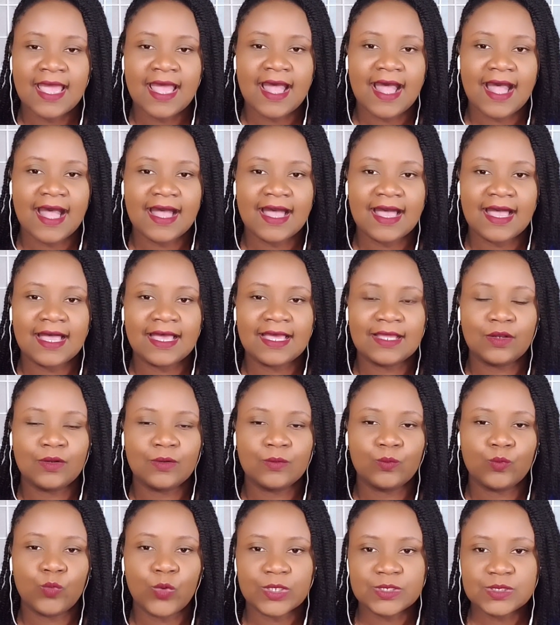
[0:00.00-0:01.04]

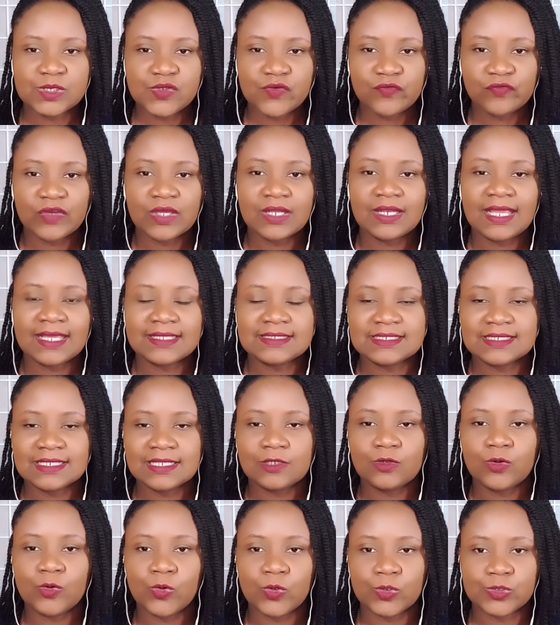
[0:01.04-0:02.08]
And once you've connected
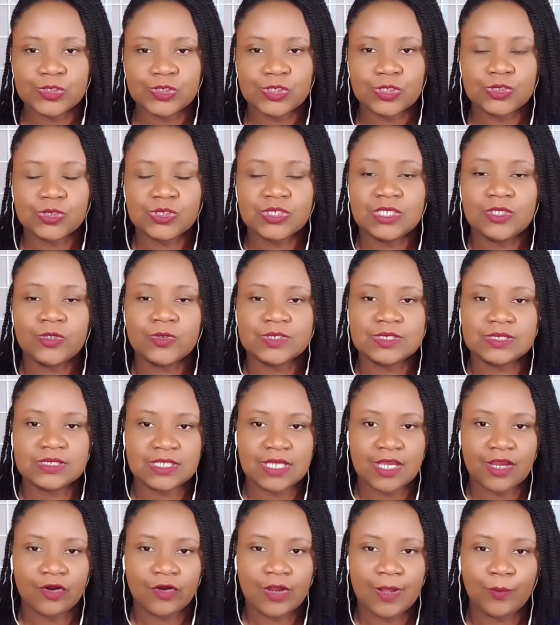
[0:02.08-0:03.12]
it also to your
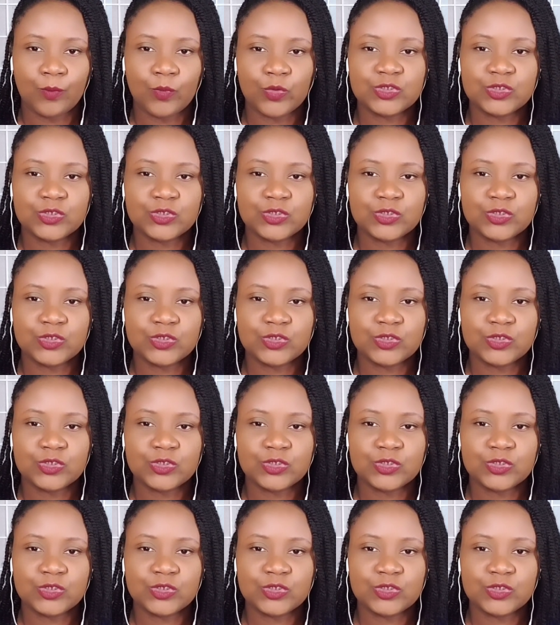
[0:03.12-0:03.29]
CRM,